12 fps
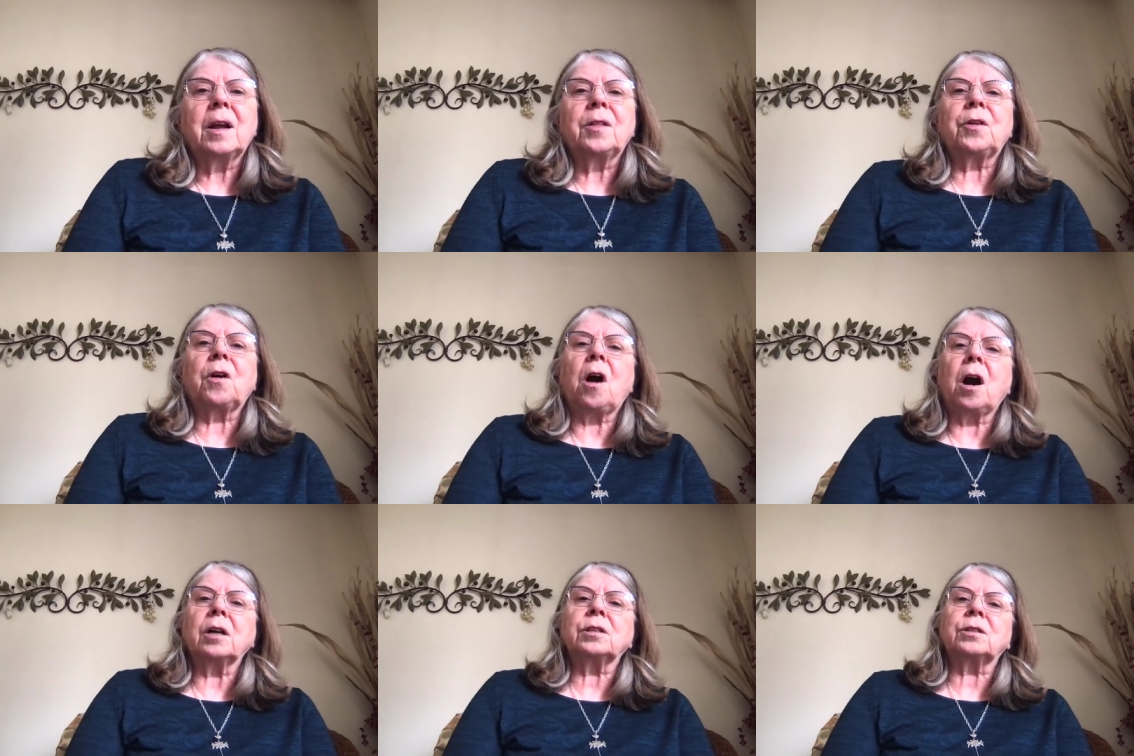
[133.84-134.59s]
Their
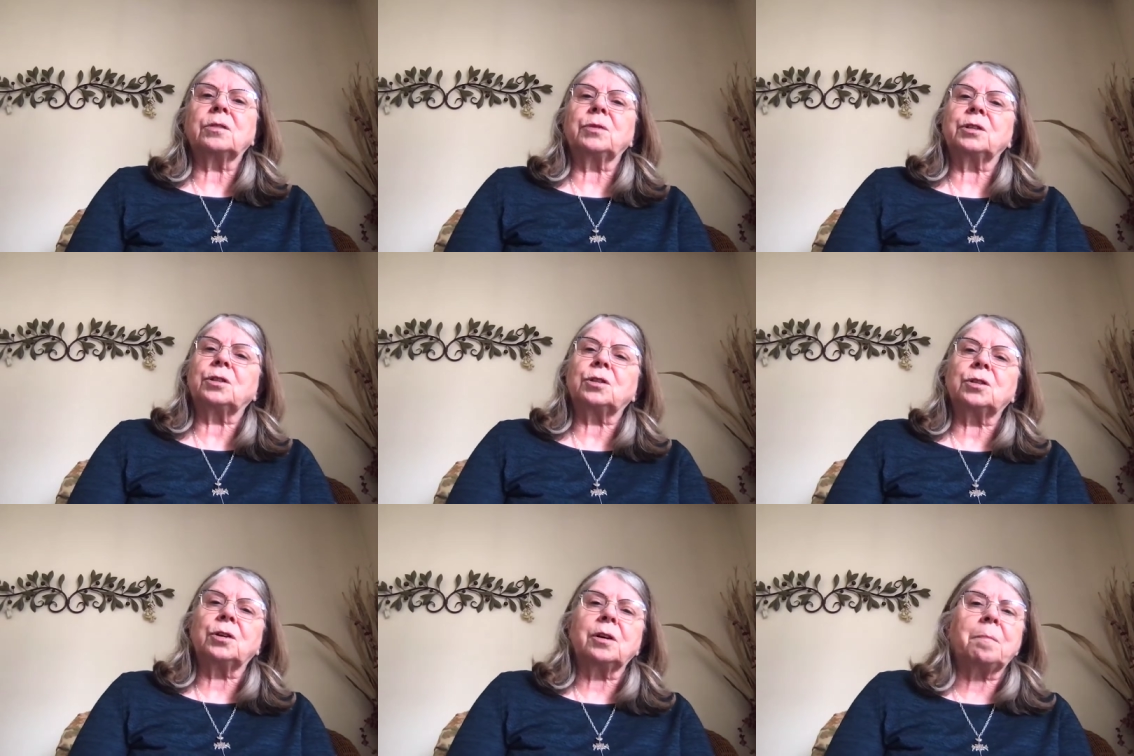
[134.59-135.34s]
hearts were
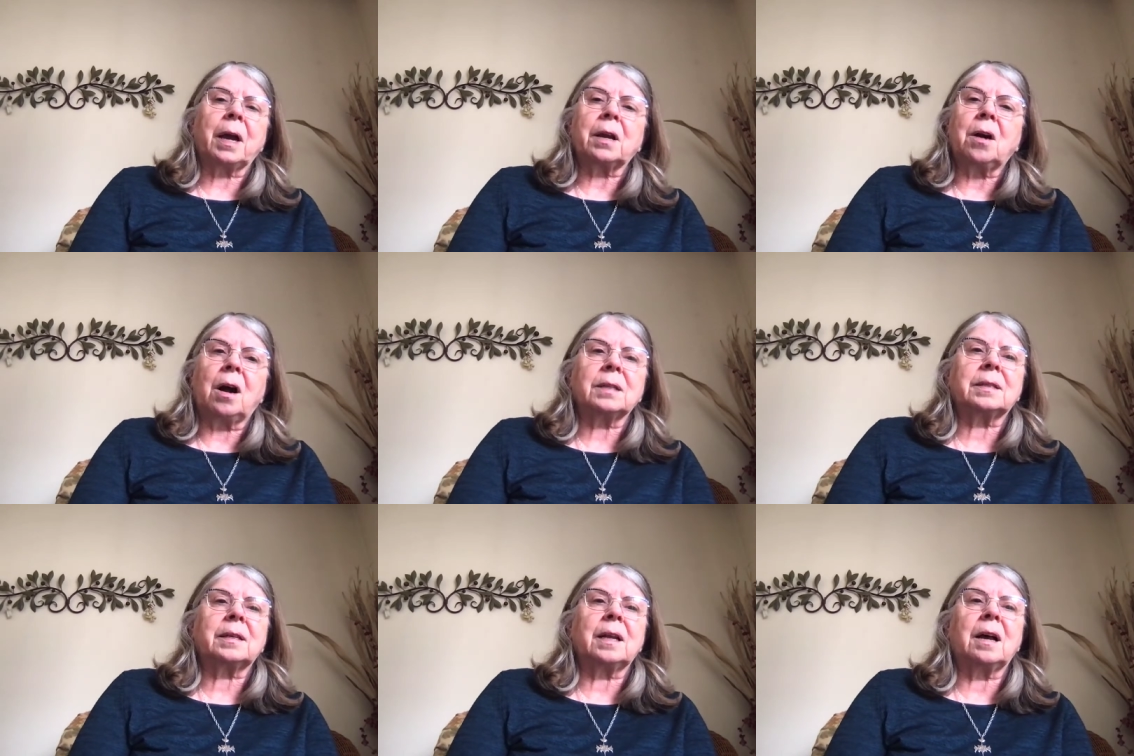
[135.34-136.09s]
stirred by
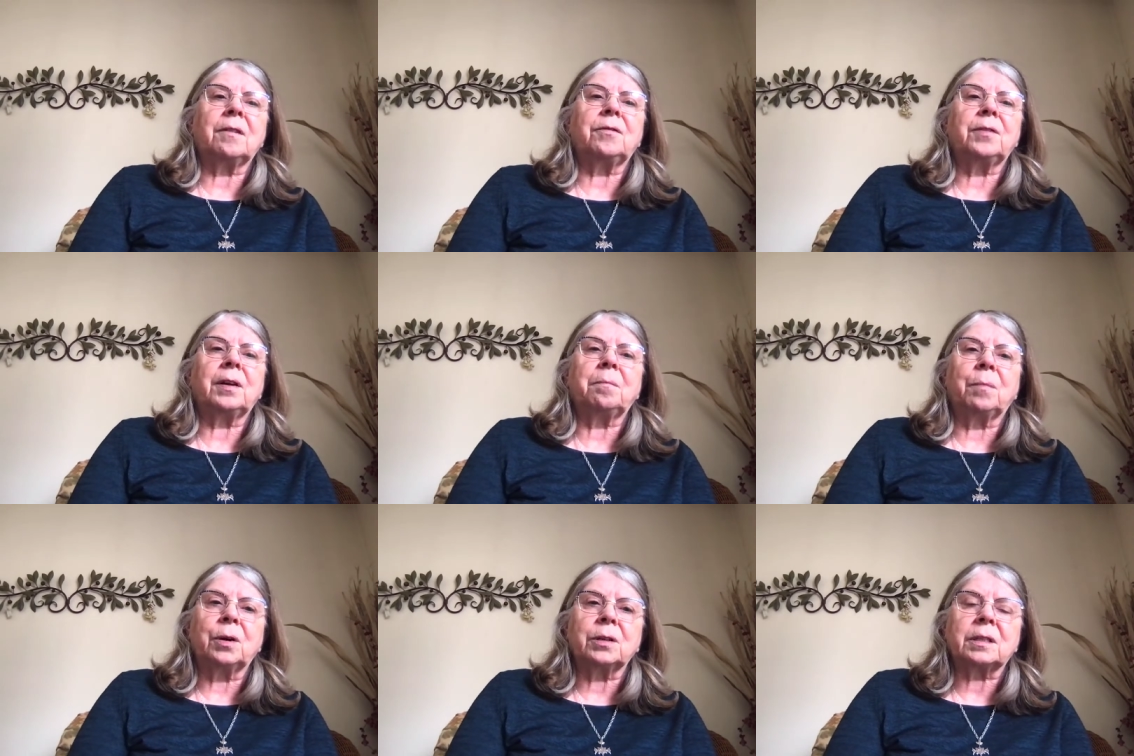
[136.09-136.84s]
God's love
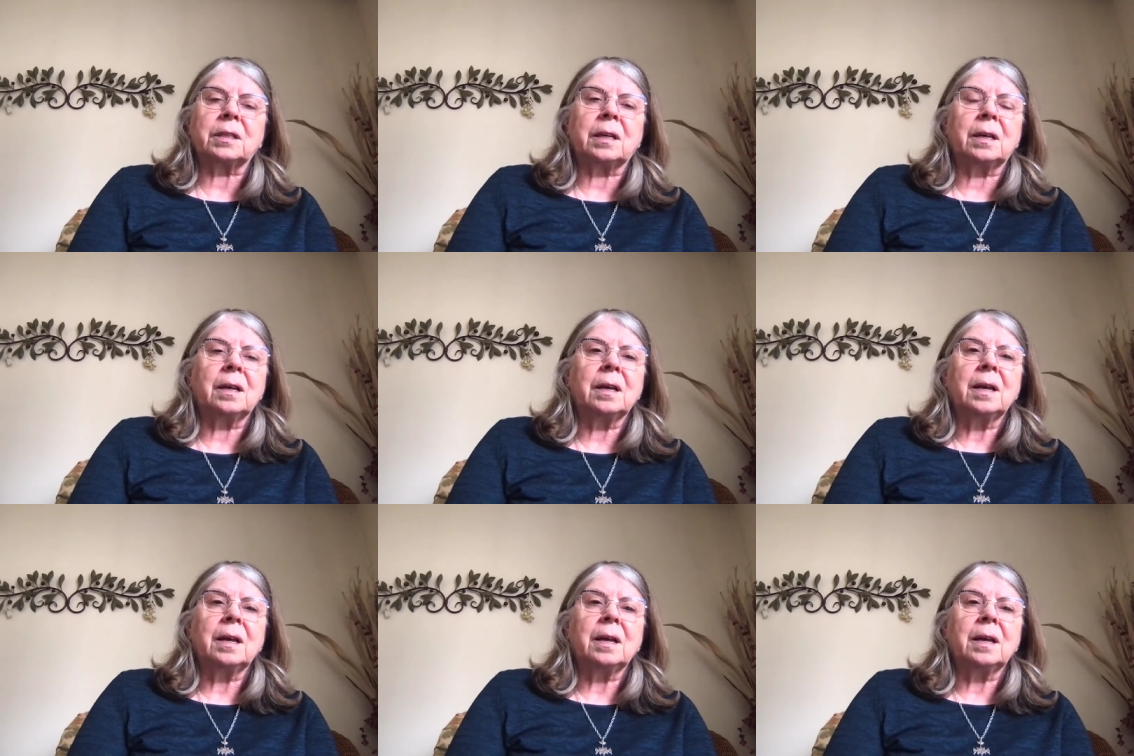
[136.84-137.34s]
and mercy,